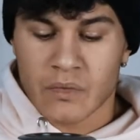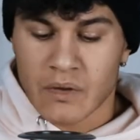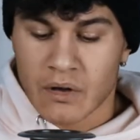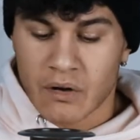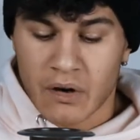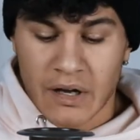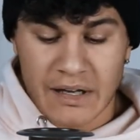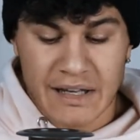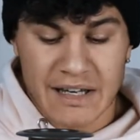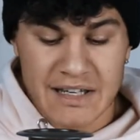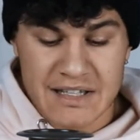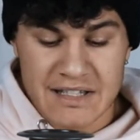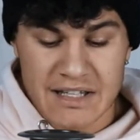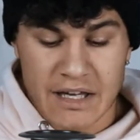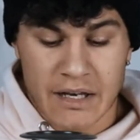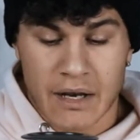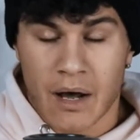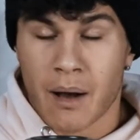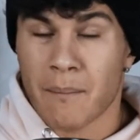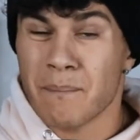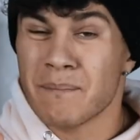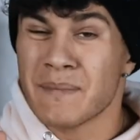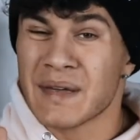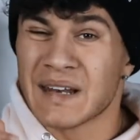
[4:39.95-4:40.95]
Like I said,
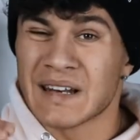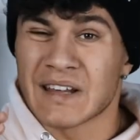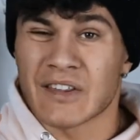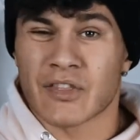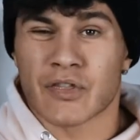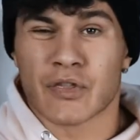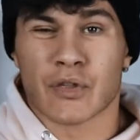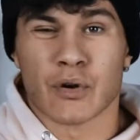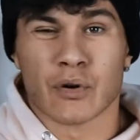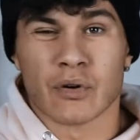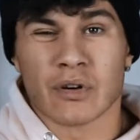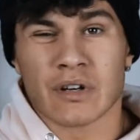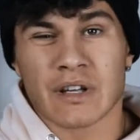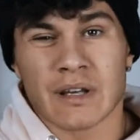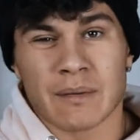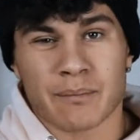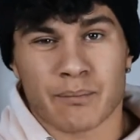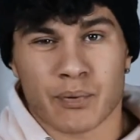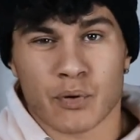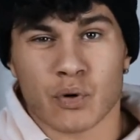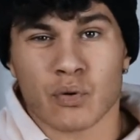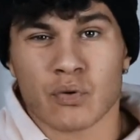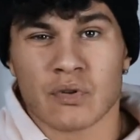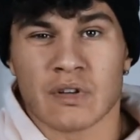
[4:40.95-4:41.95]
a minute 30
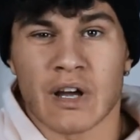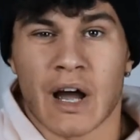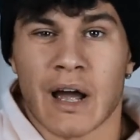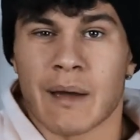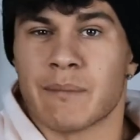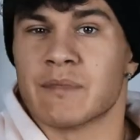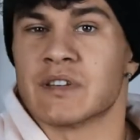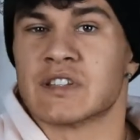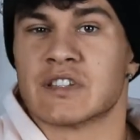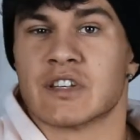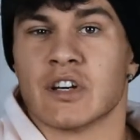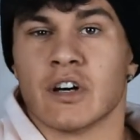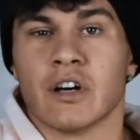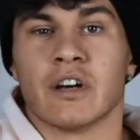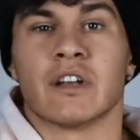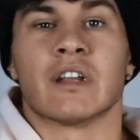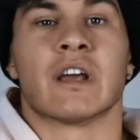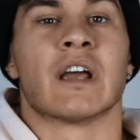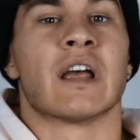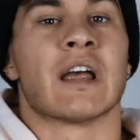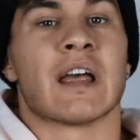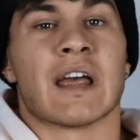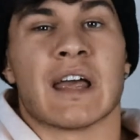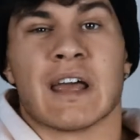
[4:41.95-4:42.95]
brew time is good.
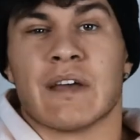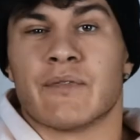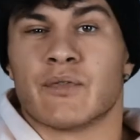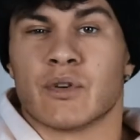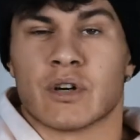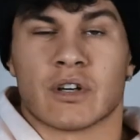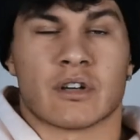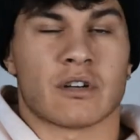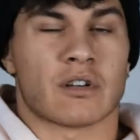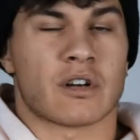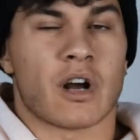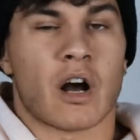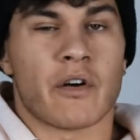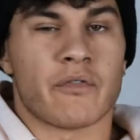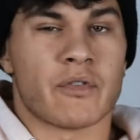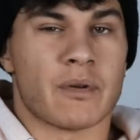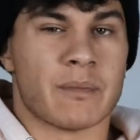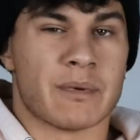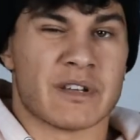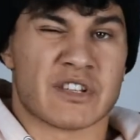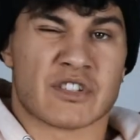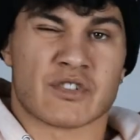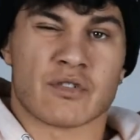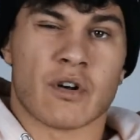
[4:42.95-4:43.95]
If you like your coffee a
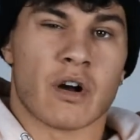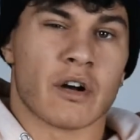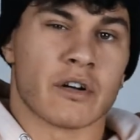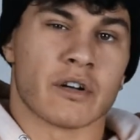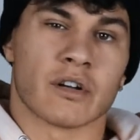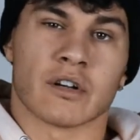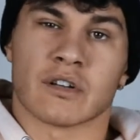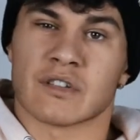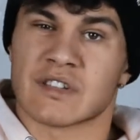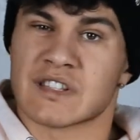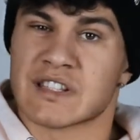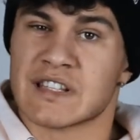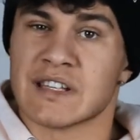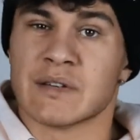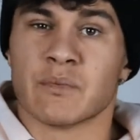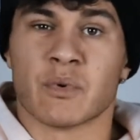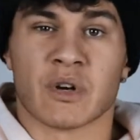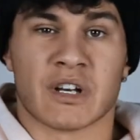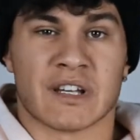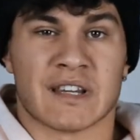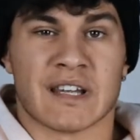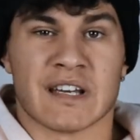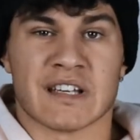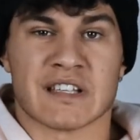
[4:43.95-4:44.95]
bit stronger, see
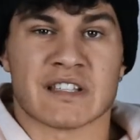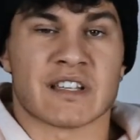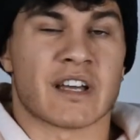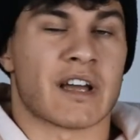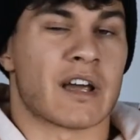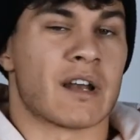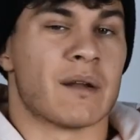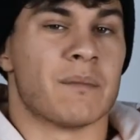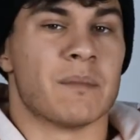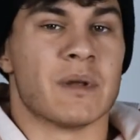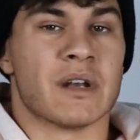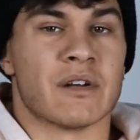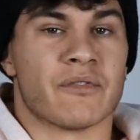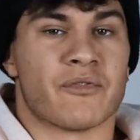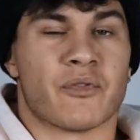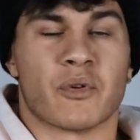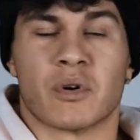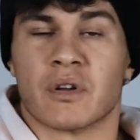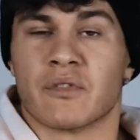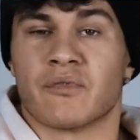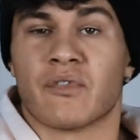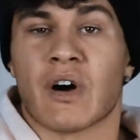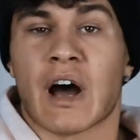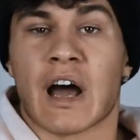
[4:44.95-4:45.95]
what it tastes like at a minute
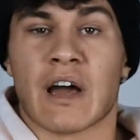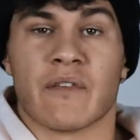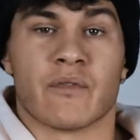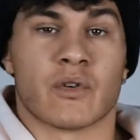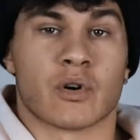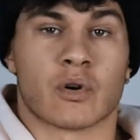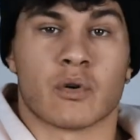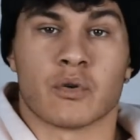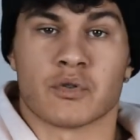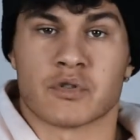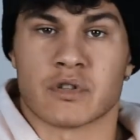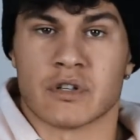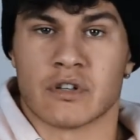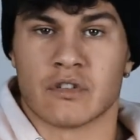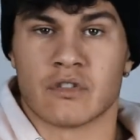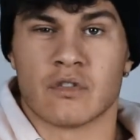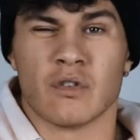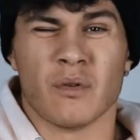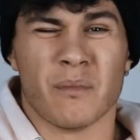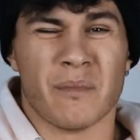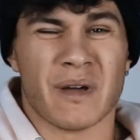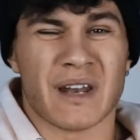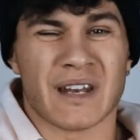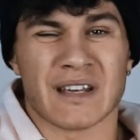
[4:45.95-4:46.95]
45 or closer to
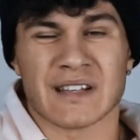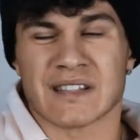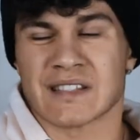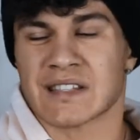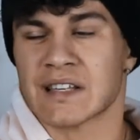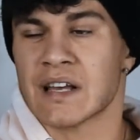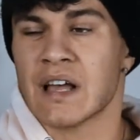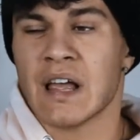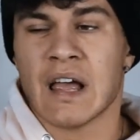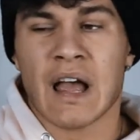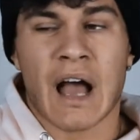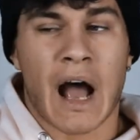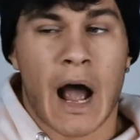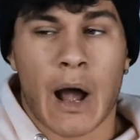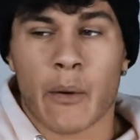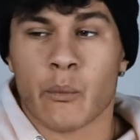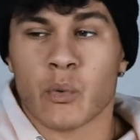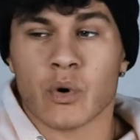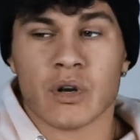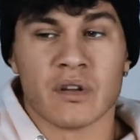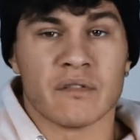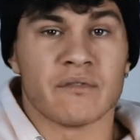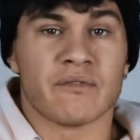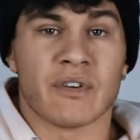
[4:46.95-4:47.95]
two minutes. I
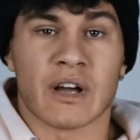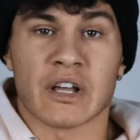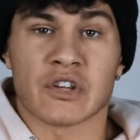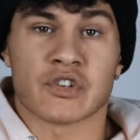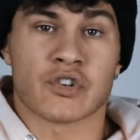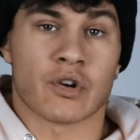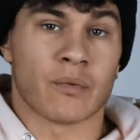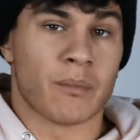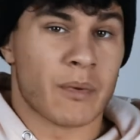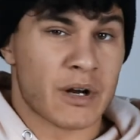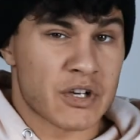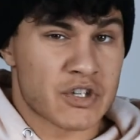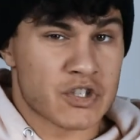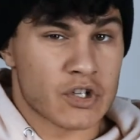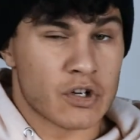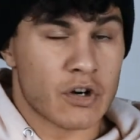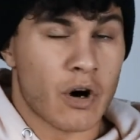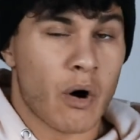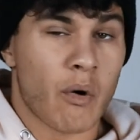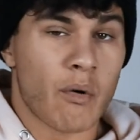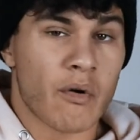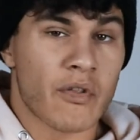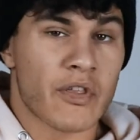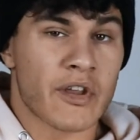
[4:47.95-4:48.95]
wouldn't venture much
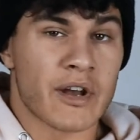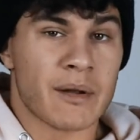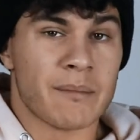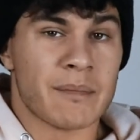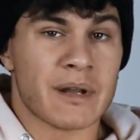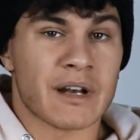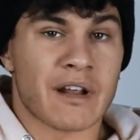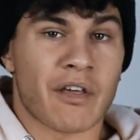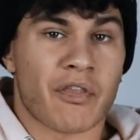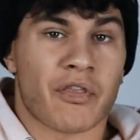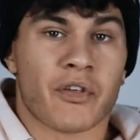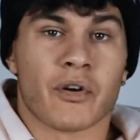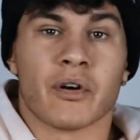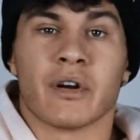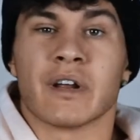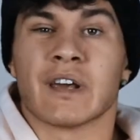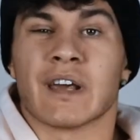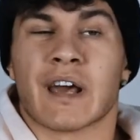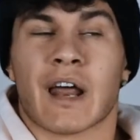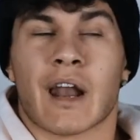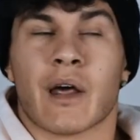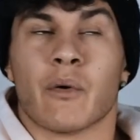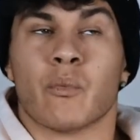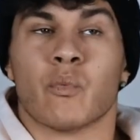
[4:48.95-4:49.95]
lower than a minute
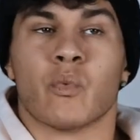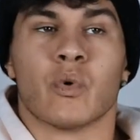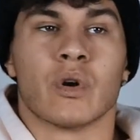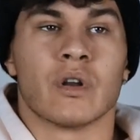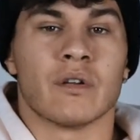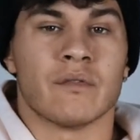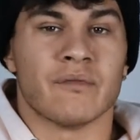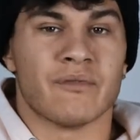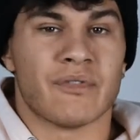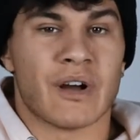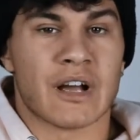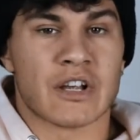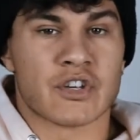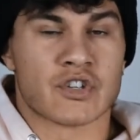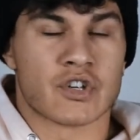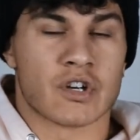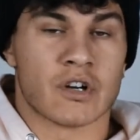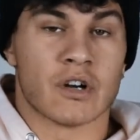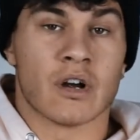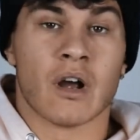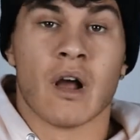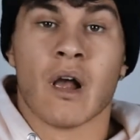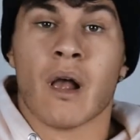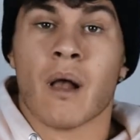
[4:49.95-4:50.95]
30 and I wouldn't
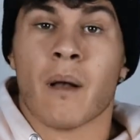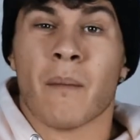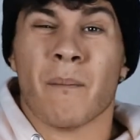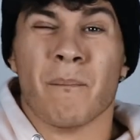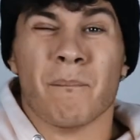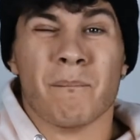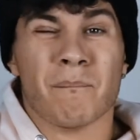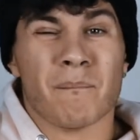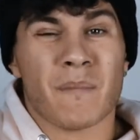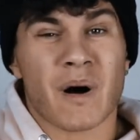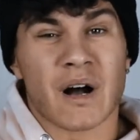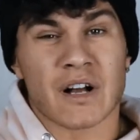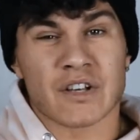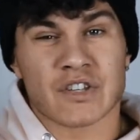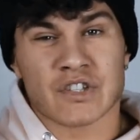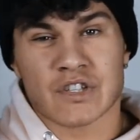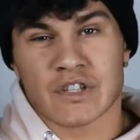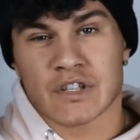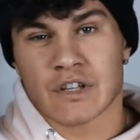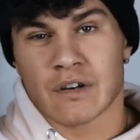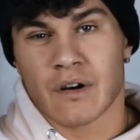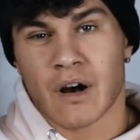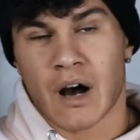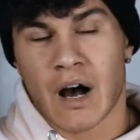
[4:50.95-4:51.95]
venture
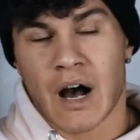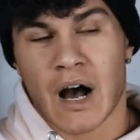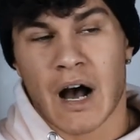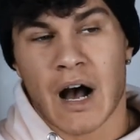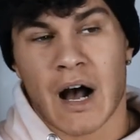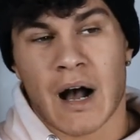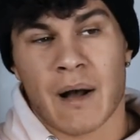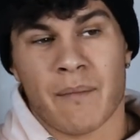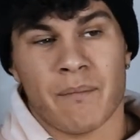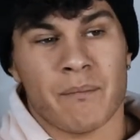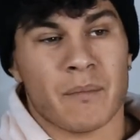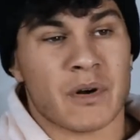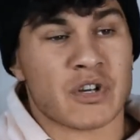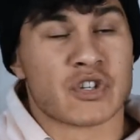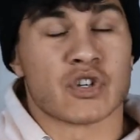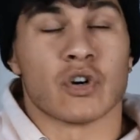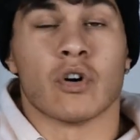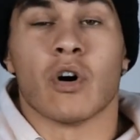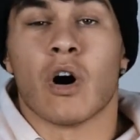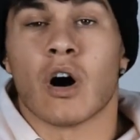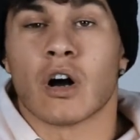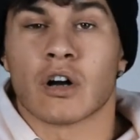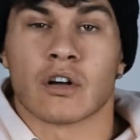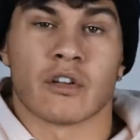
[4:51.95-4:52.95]
much uh, much
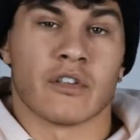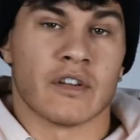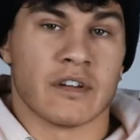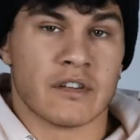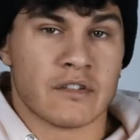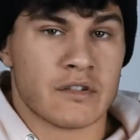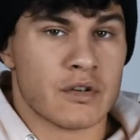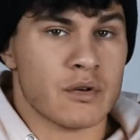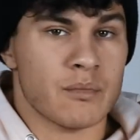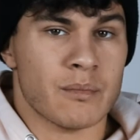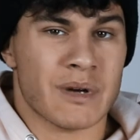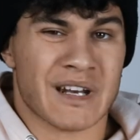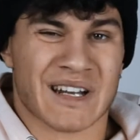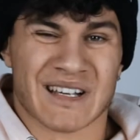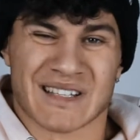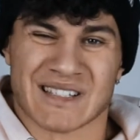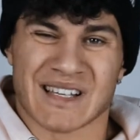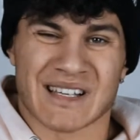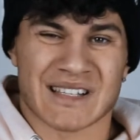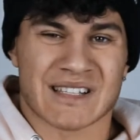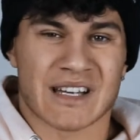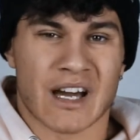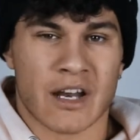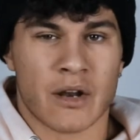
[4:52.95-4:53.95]
longer than two minutes.
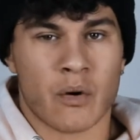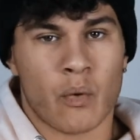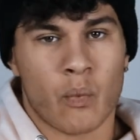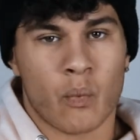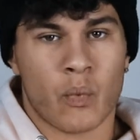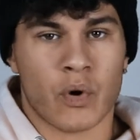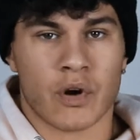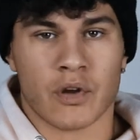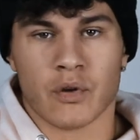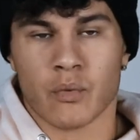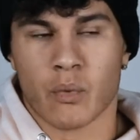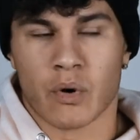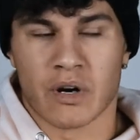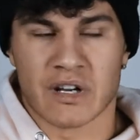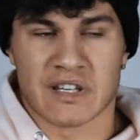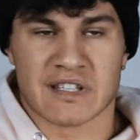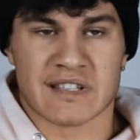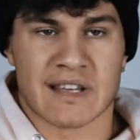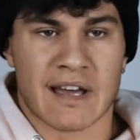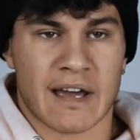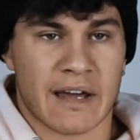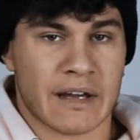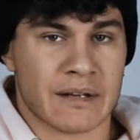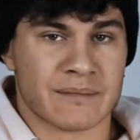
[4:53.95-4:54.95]
That's kind of where you want to
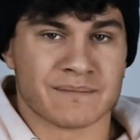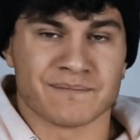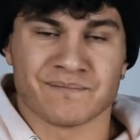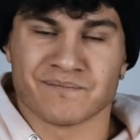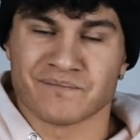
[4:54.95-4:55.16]
stay.